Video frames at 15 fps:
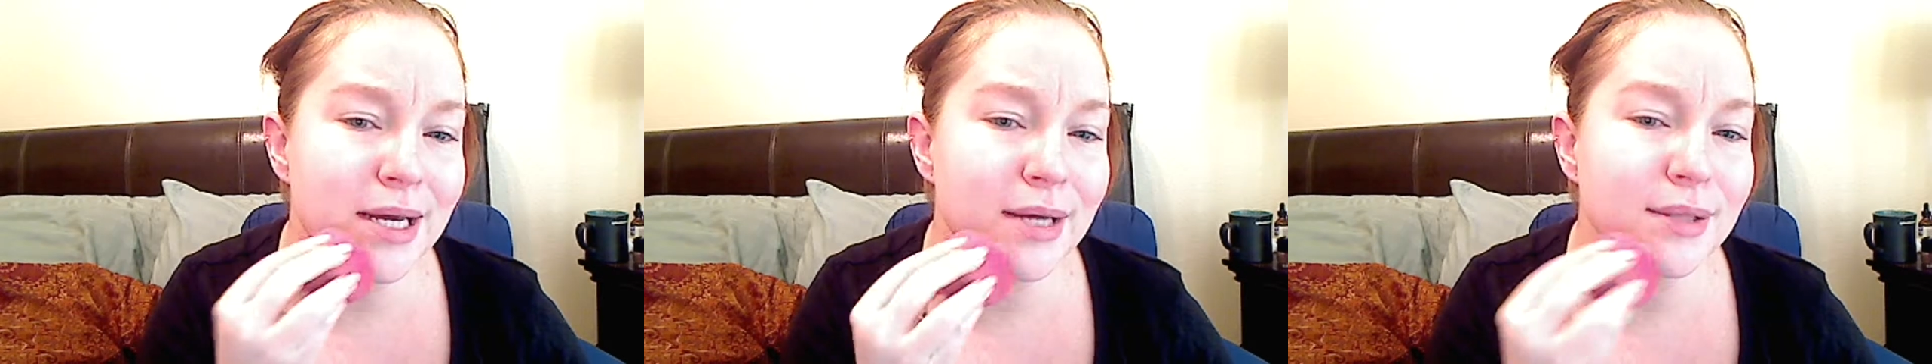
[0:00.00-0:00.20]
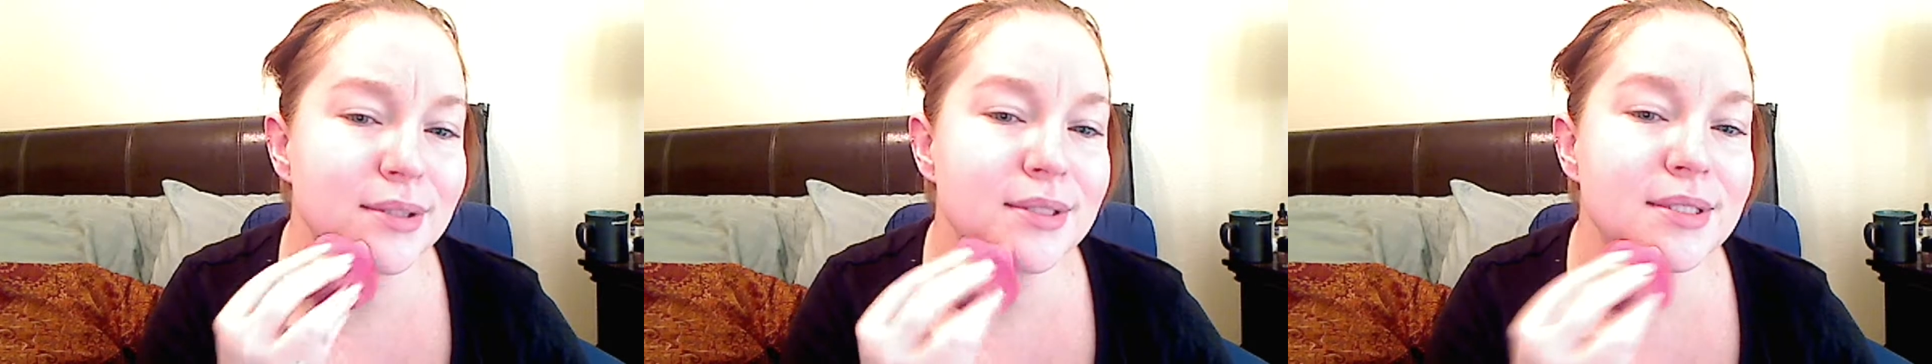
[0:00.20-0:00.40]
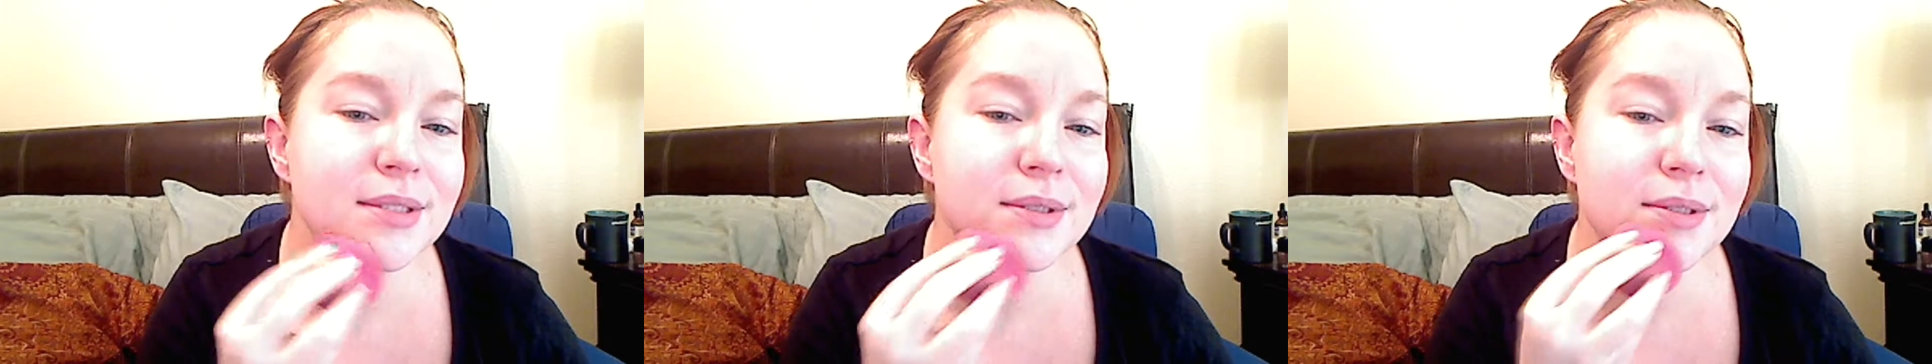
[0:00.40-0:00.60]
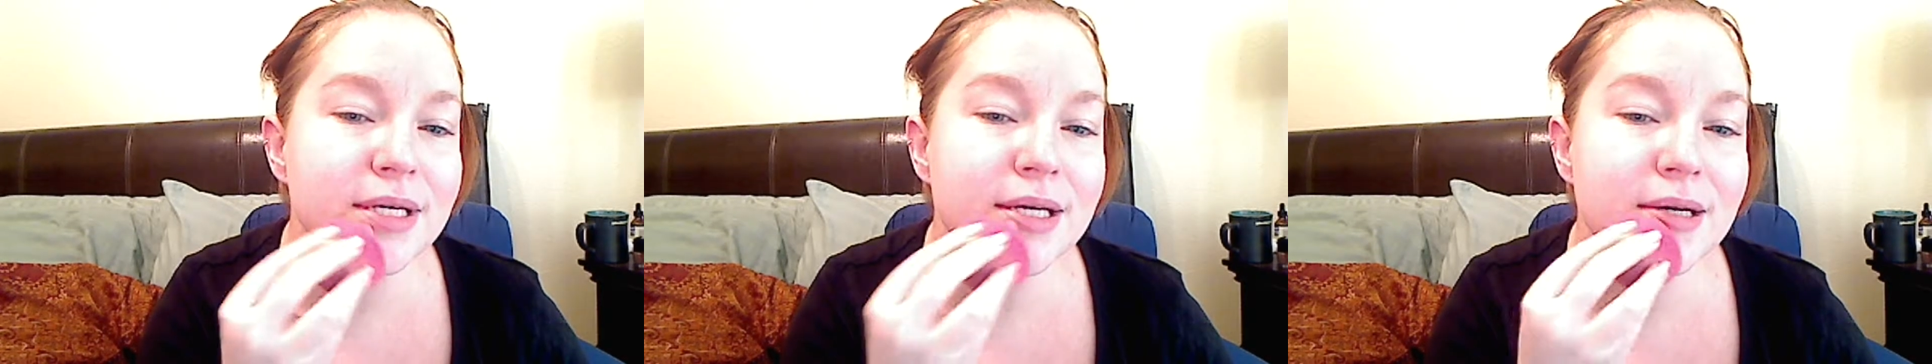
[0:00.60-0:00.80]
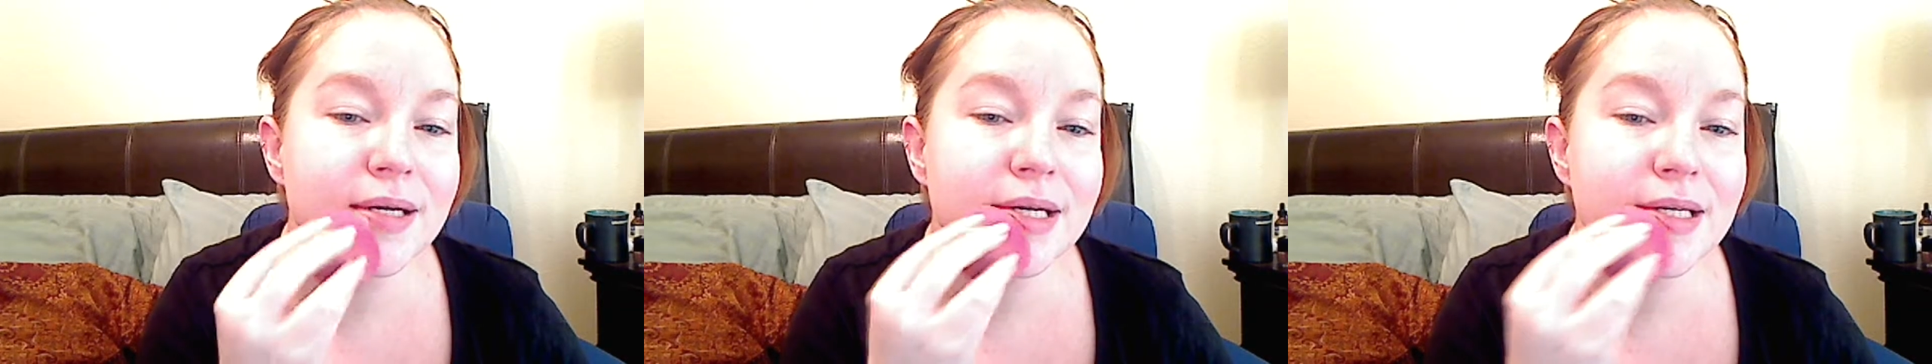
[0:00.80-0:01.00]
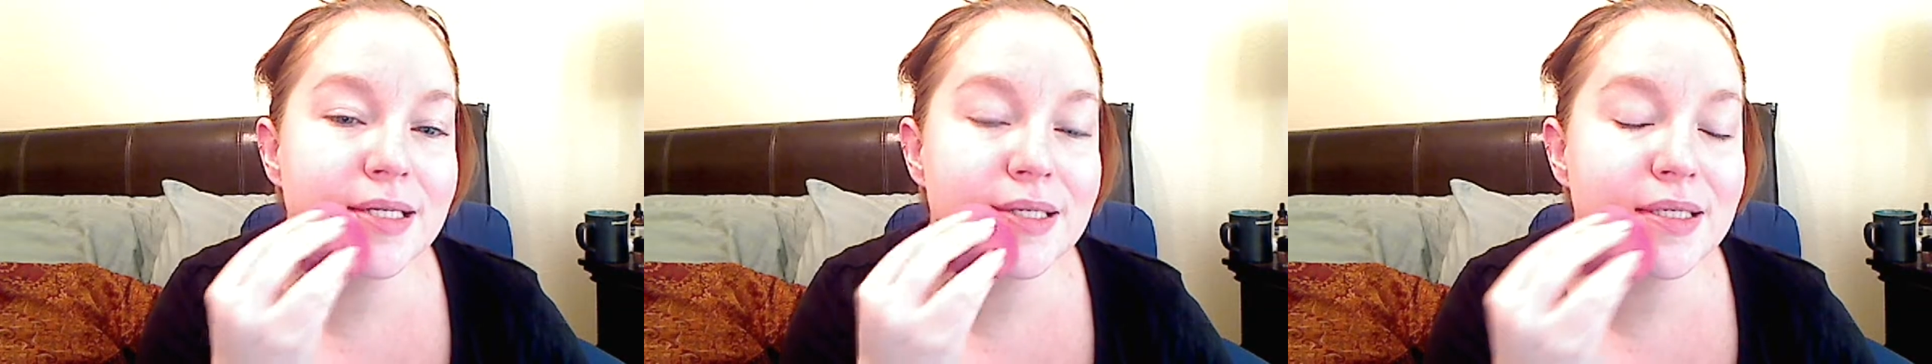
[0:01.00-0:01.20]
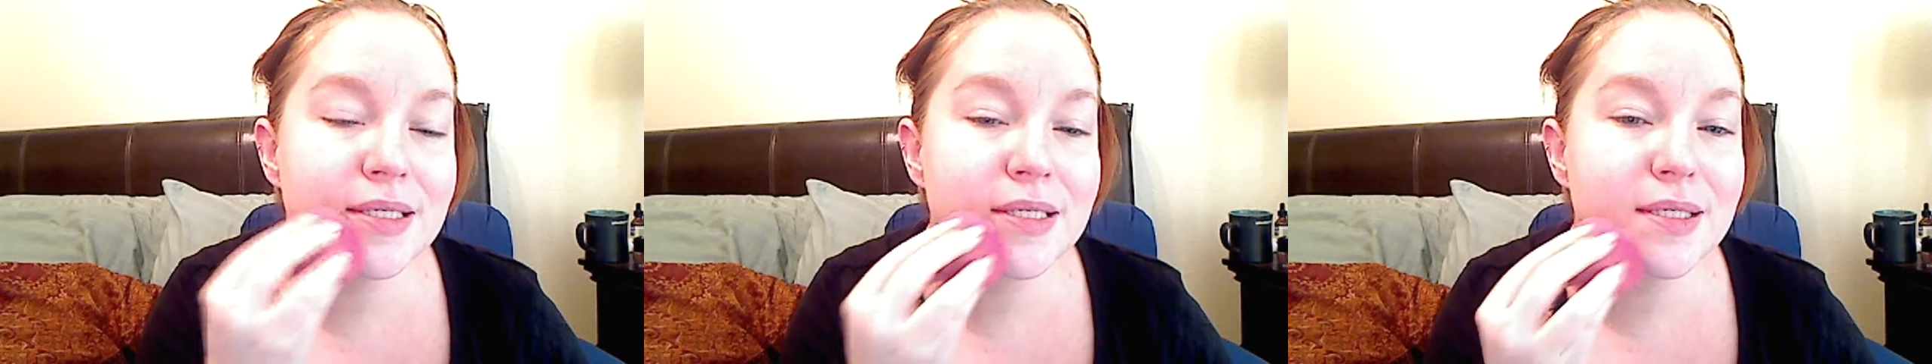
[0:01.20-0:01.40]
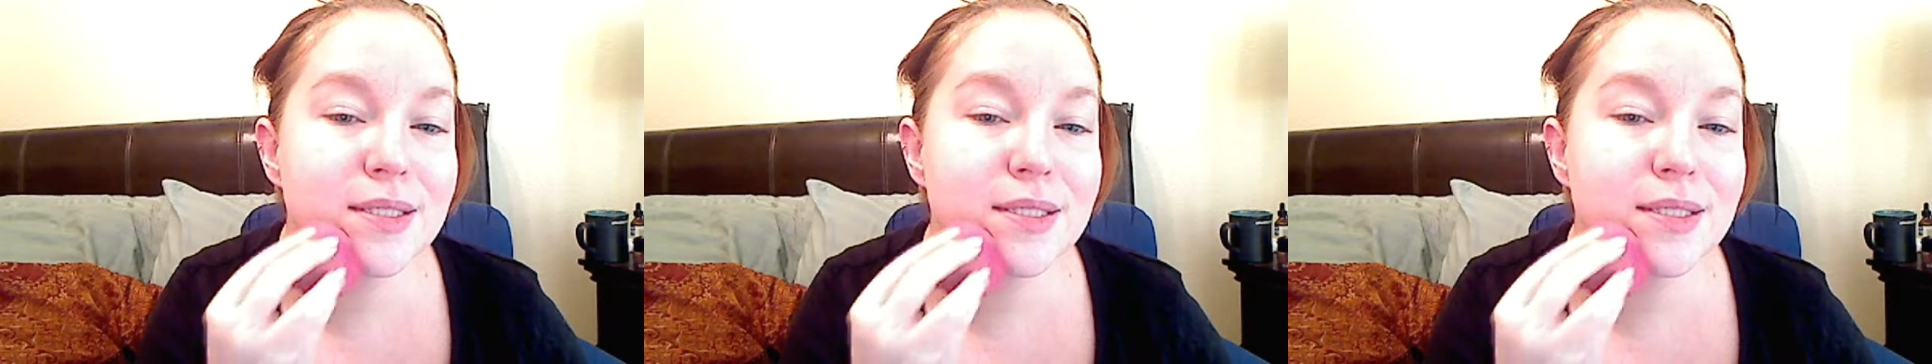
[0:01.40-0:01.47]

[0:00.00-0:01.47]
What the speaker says: out those little areas.